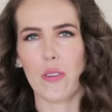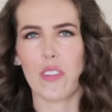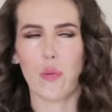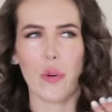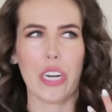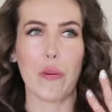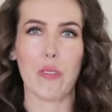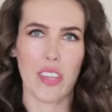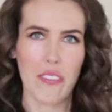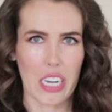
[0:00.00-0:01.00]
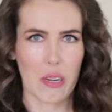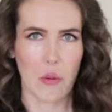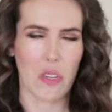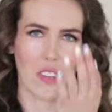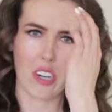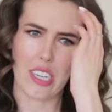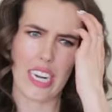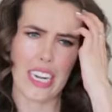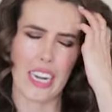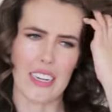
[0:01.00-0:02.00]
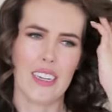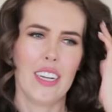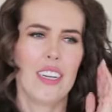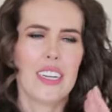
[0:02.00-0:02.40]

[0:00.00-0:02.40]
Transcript: because that's where he was living when we started dating.